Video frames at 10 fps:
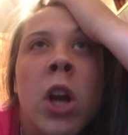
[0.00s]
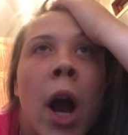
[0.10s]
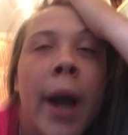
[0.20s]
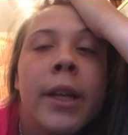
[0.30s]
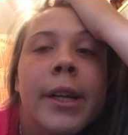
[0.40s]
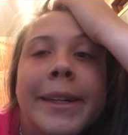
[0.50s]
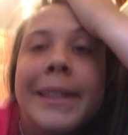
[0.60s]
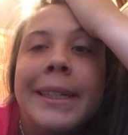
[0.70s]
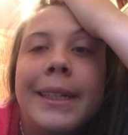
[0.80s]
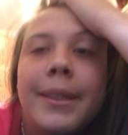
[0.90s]
charger.
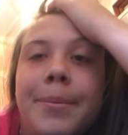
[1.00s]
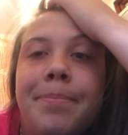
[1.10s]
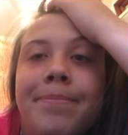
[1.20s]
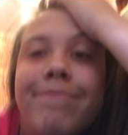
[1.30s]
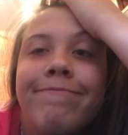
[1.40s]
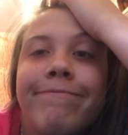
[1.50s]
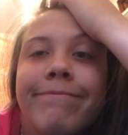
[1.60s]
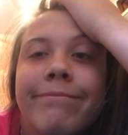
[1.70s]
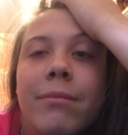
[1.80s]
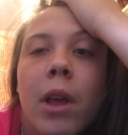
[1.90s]

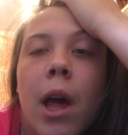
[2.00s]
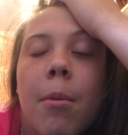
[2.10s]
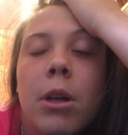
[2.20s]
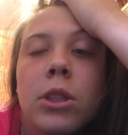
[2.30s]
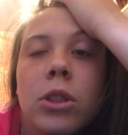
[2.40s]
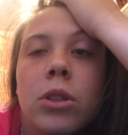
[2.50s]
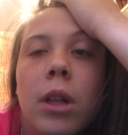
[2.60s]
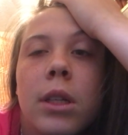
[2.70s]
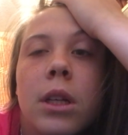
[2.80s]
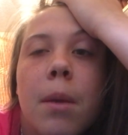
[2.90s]
I'm also too
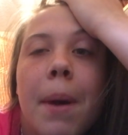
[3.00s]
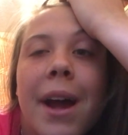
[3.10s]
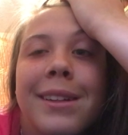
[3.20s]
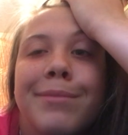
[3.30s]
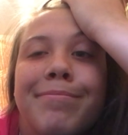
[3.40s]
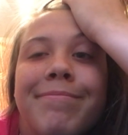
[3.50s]
lazy to pack.